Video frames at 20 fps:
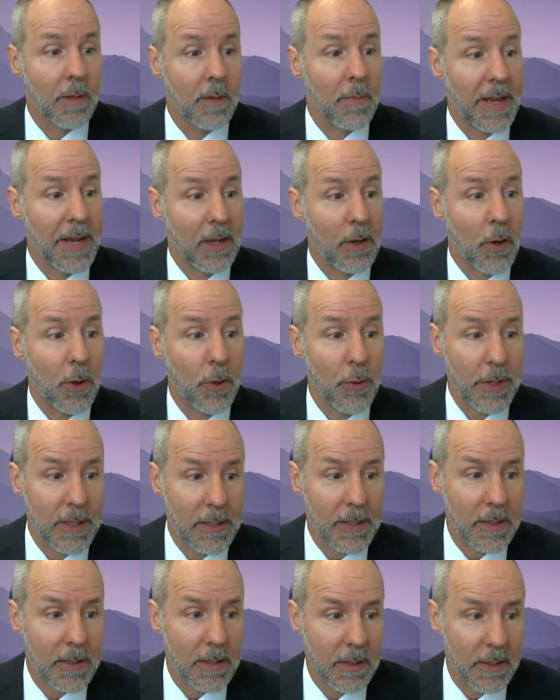Mike
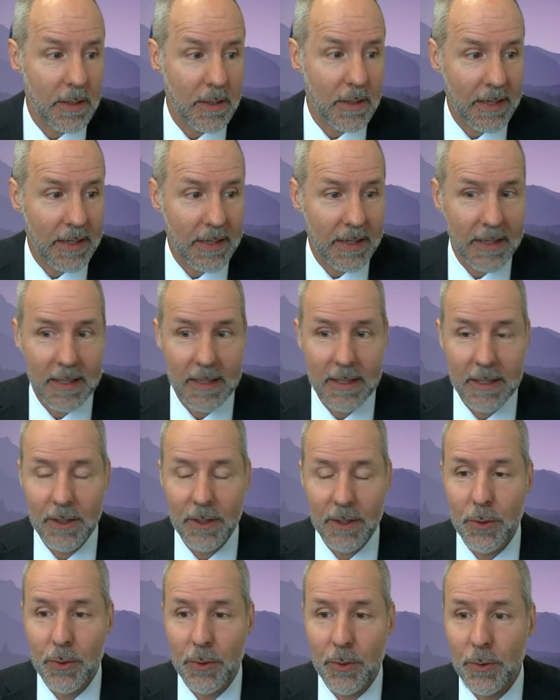Hogan,
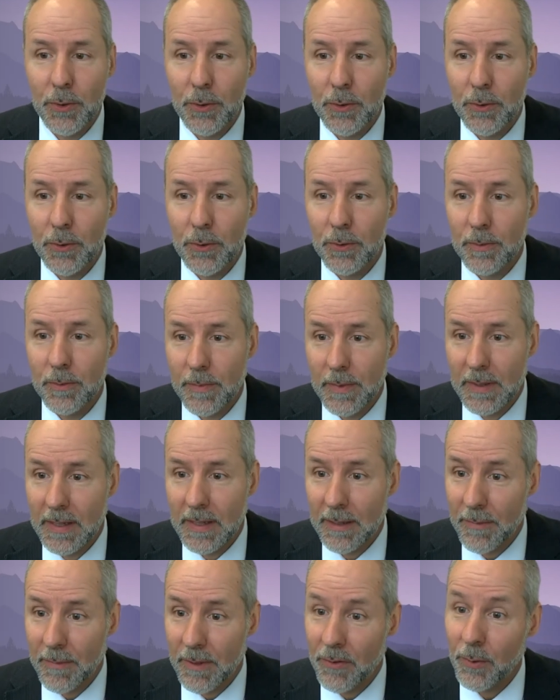who
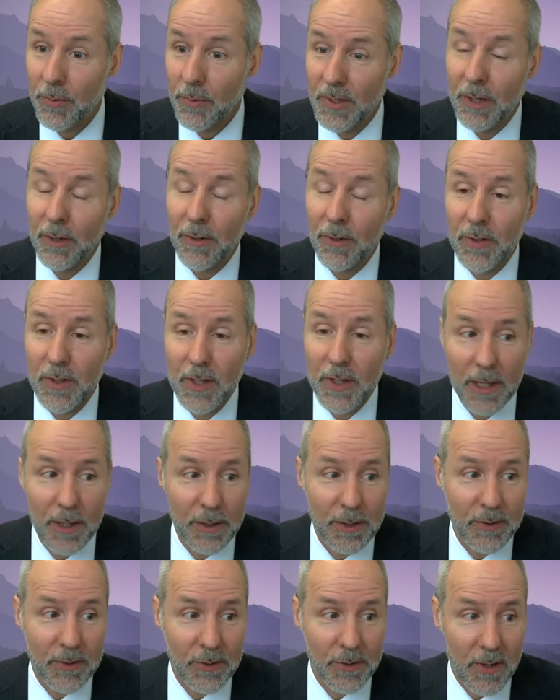this was years ago,
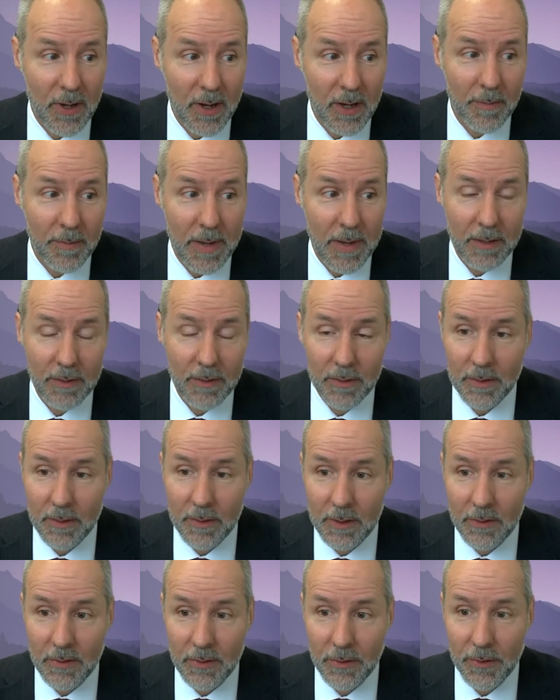used to talk about
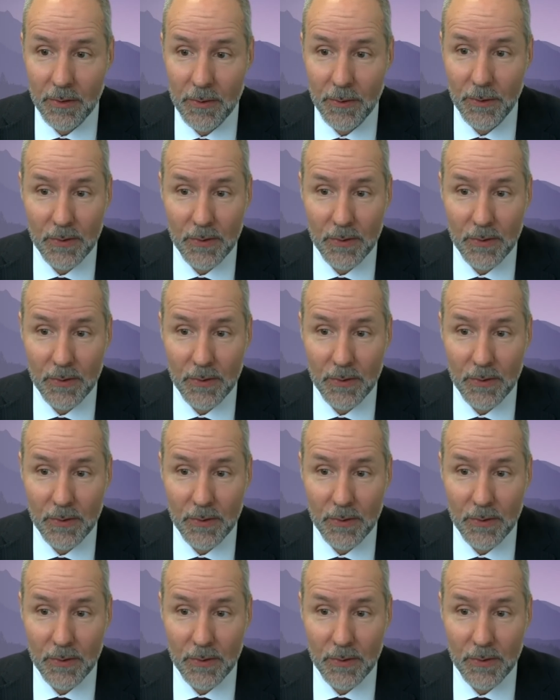the zero